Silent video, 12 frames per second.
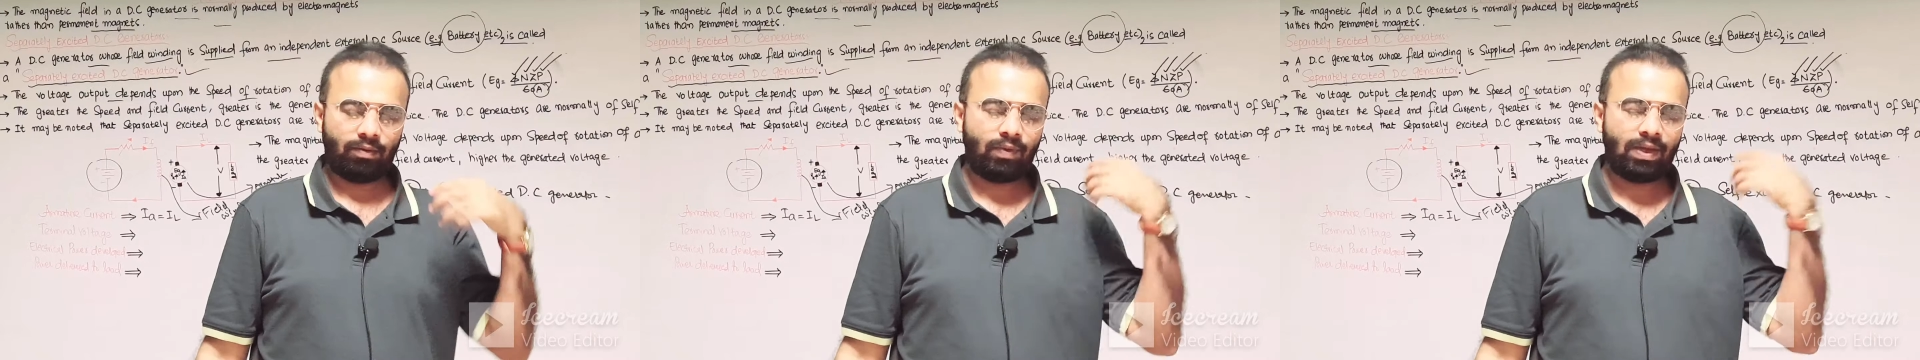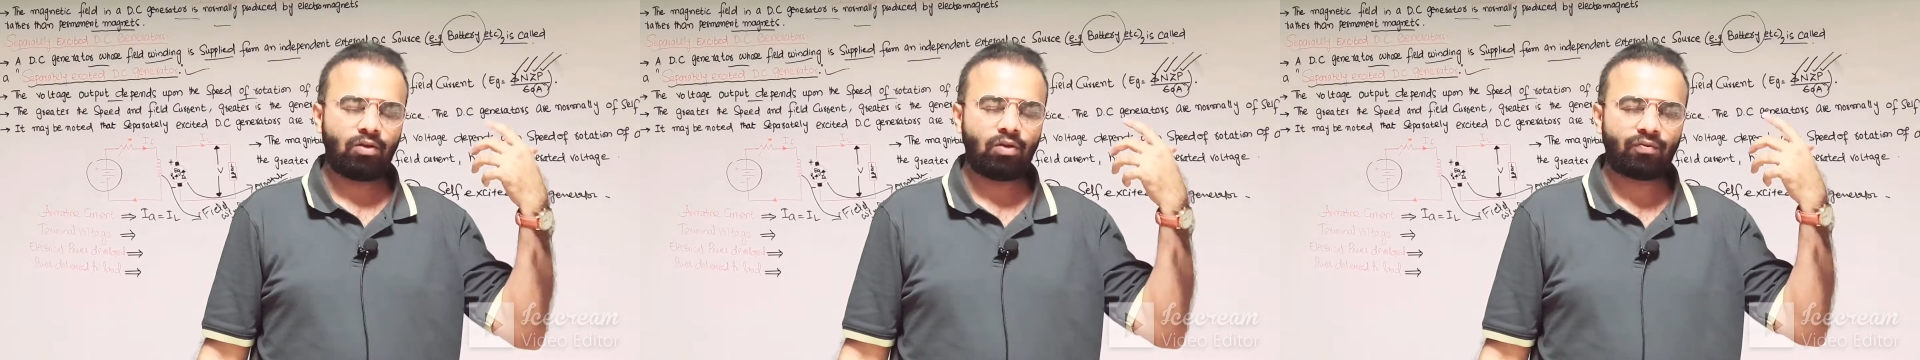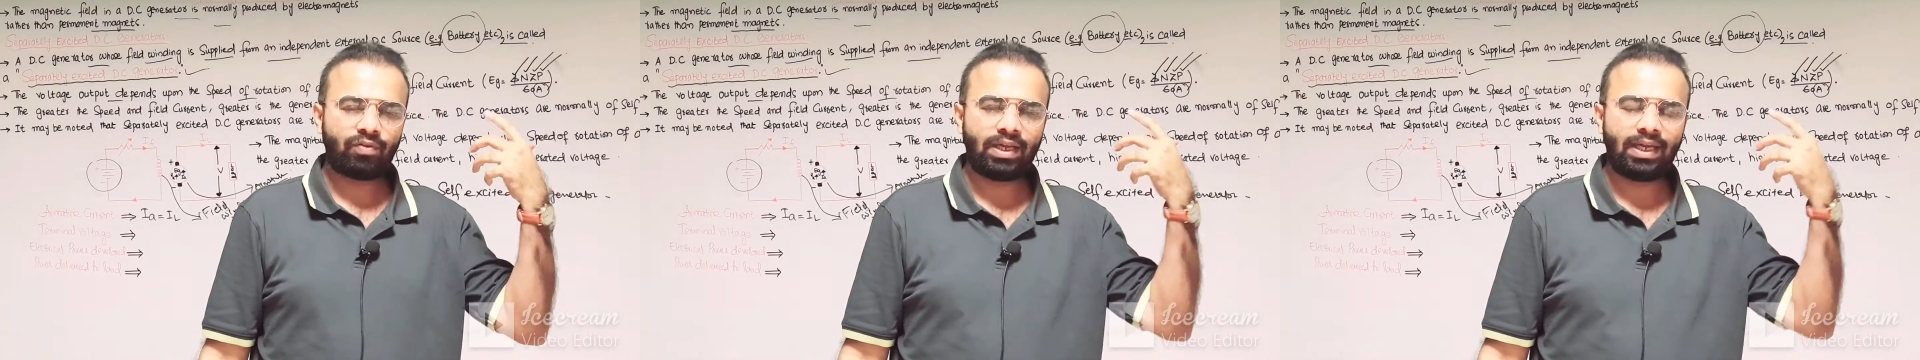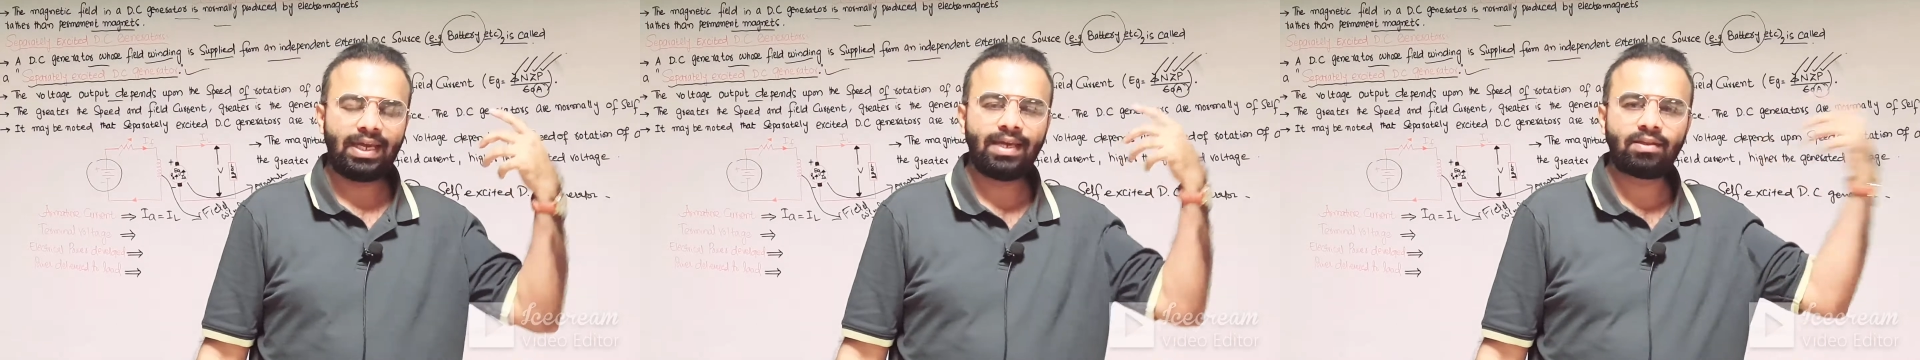value of the
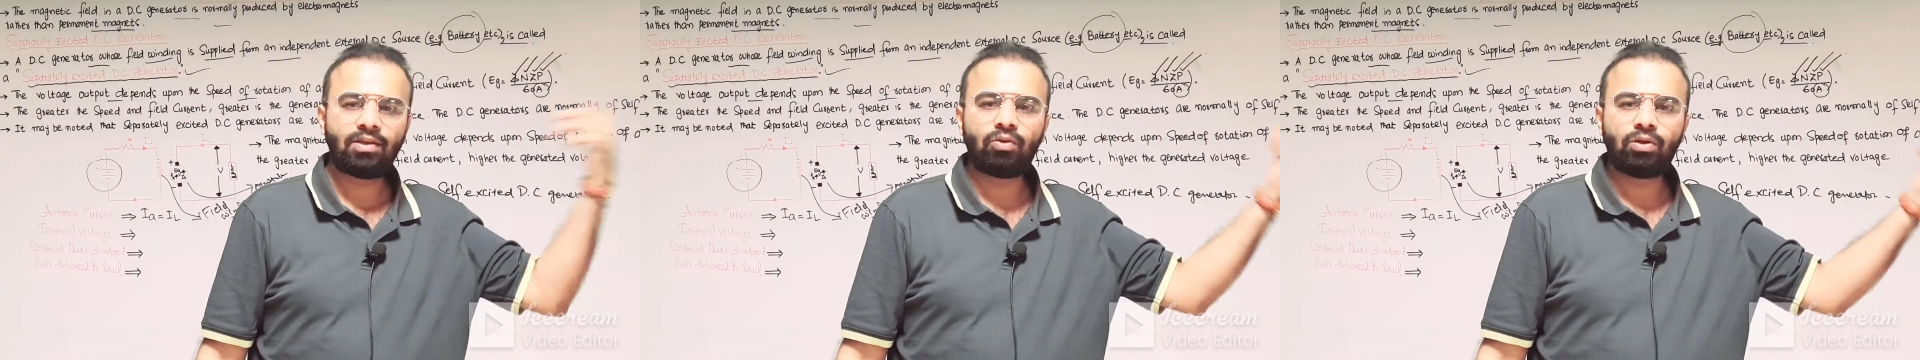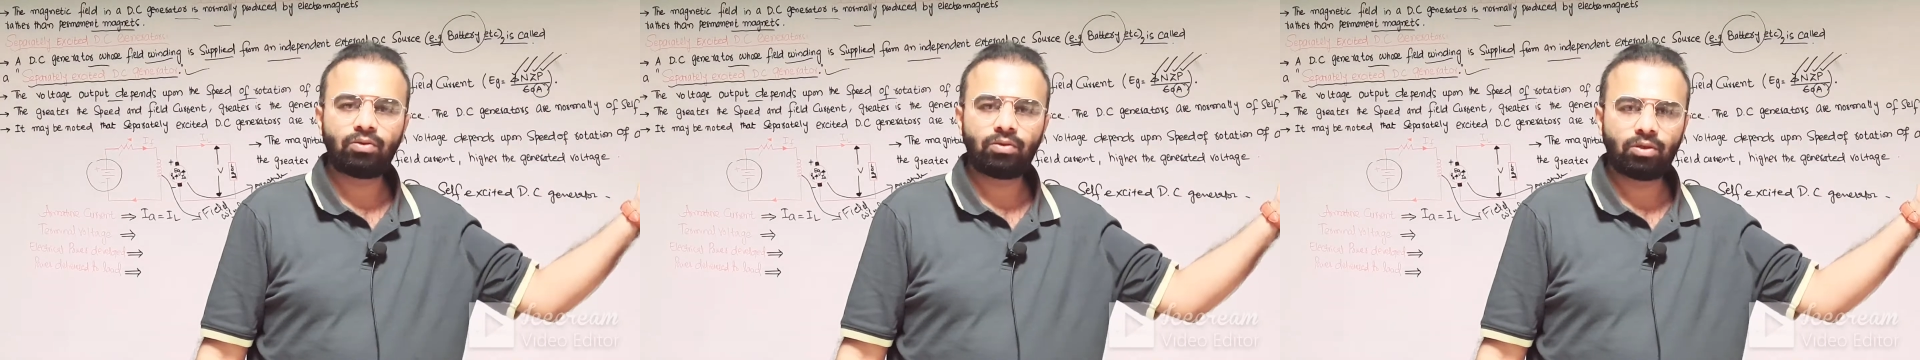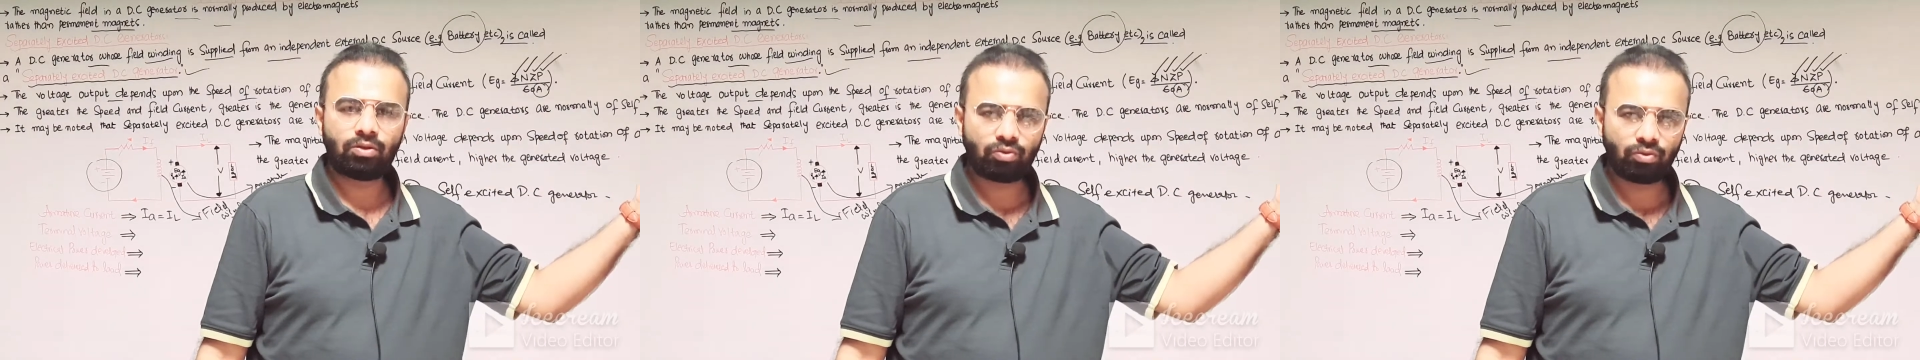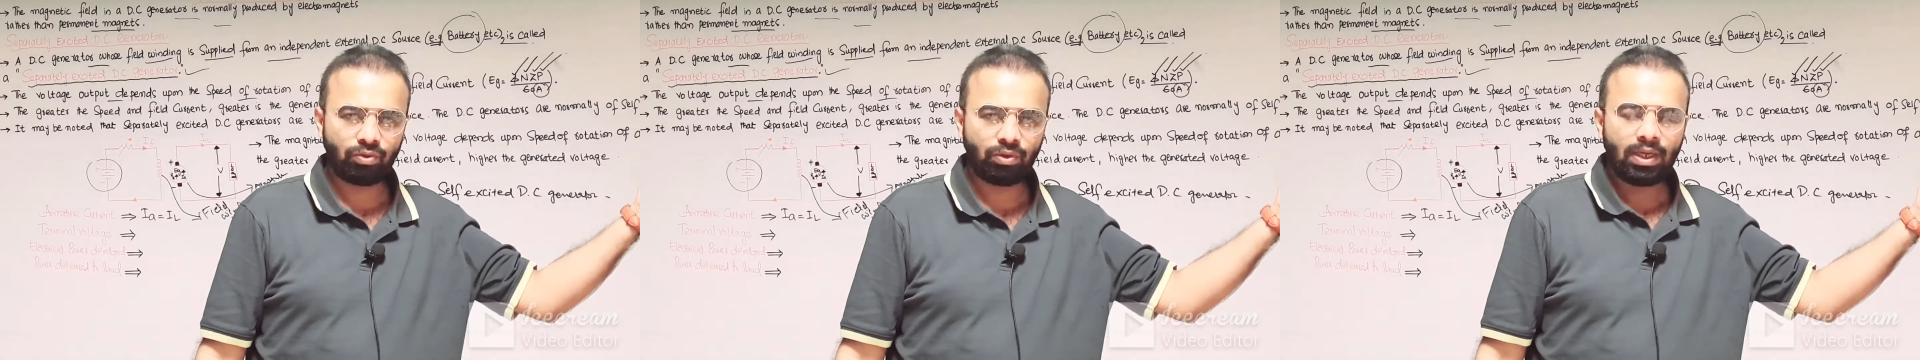A is equal to the 2